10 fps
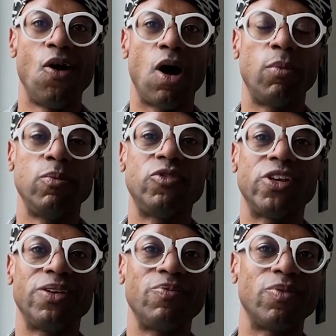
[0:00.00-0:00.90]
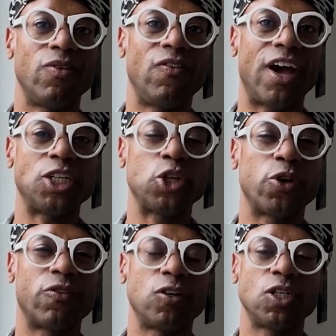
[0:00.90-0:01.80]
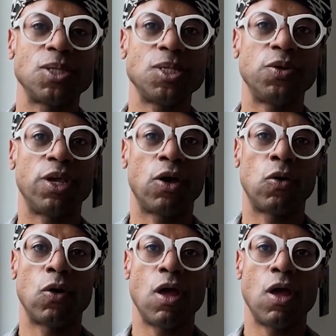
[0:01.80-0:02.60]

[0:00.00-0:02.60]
I'm MC, fashion critic for Show Studio,